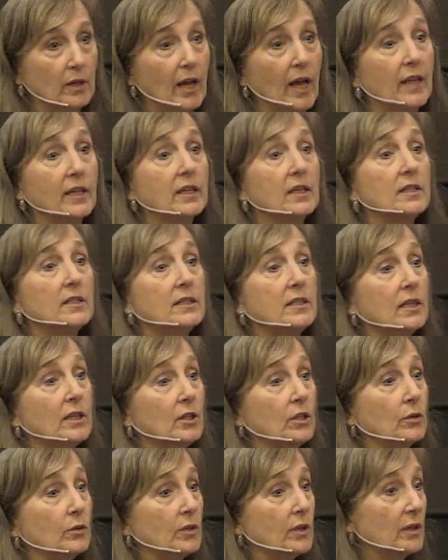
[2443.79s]
and
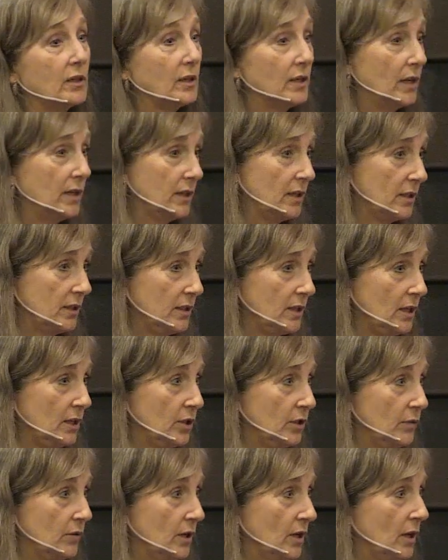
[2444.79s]
continued and
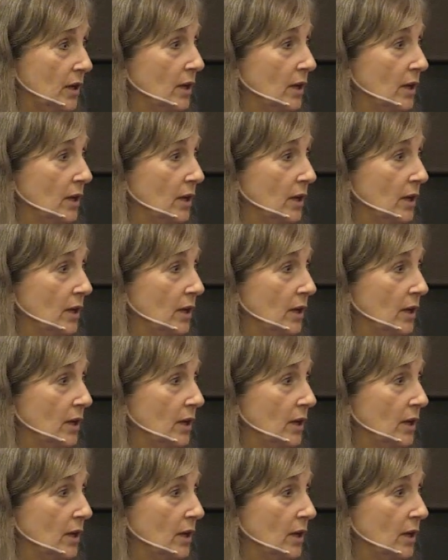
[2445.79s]
continued.